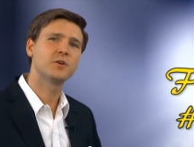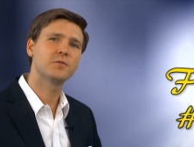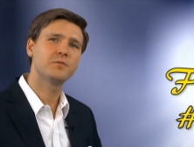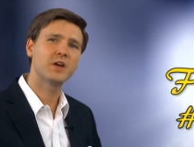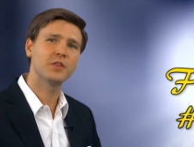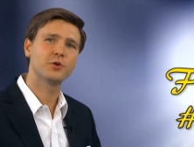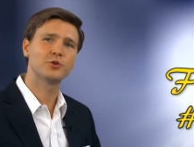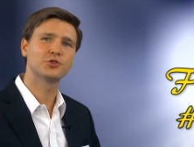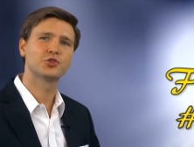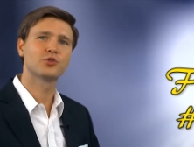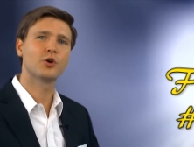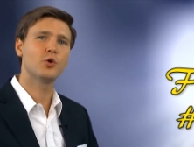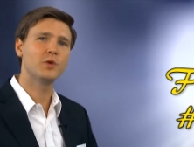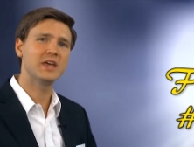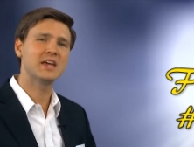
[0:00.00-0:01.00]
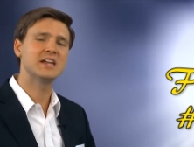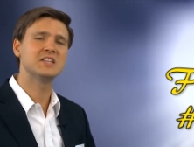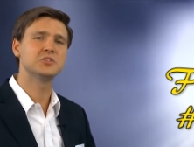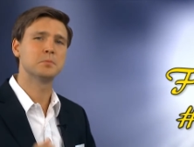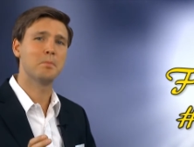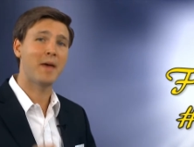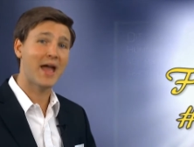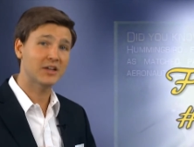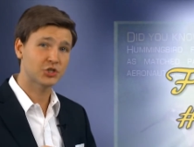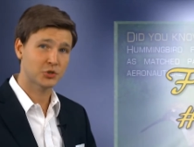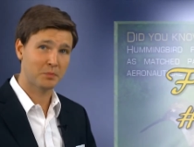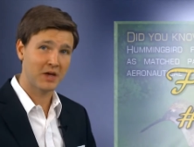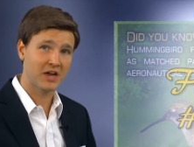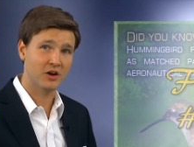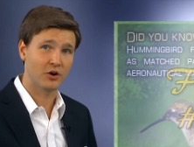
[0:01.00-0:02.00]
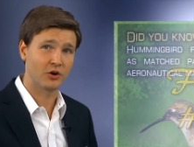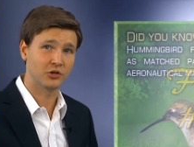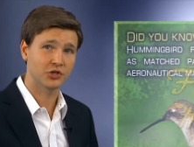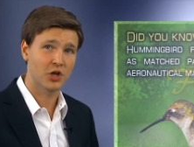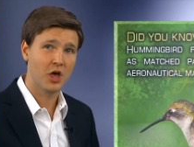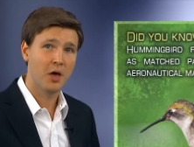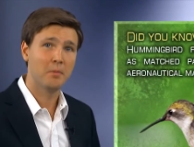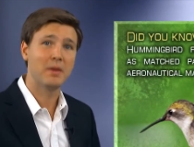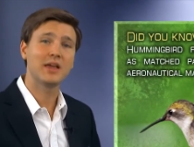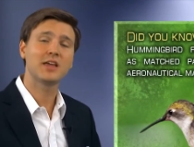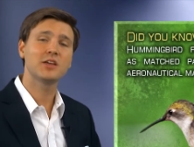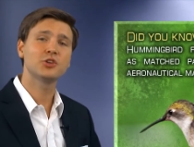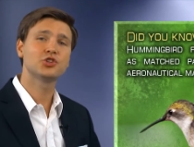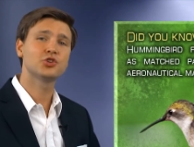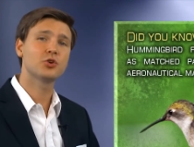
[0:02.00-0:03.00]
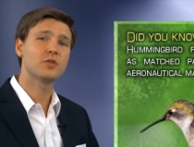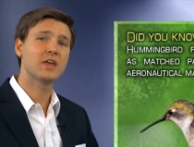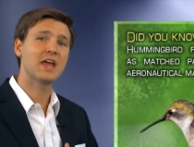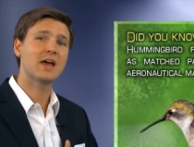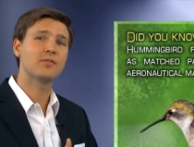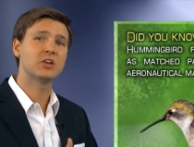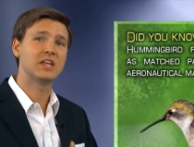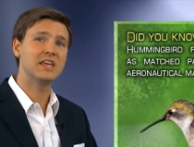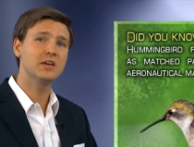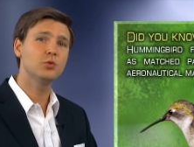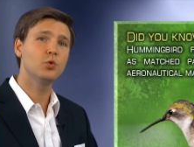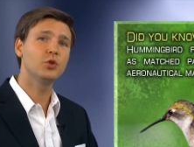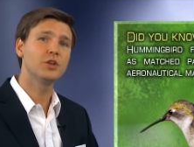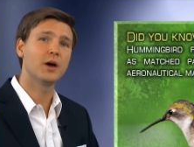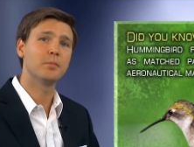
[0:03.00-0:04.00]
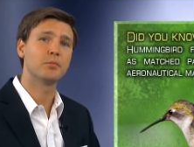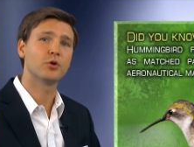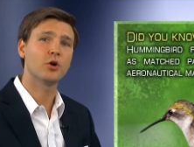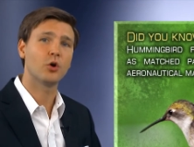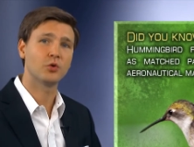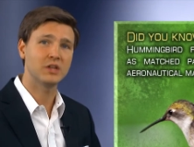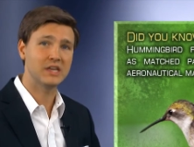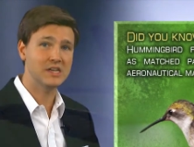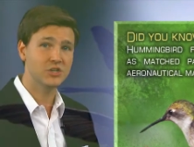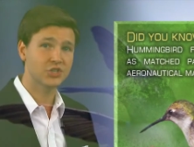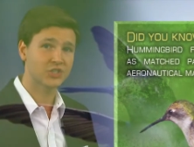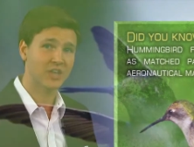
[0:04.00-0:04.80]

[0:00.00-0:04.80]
their feathers grow in as matched pairs, making sure they have an equal number on each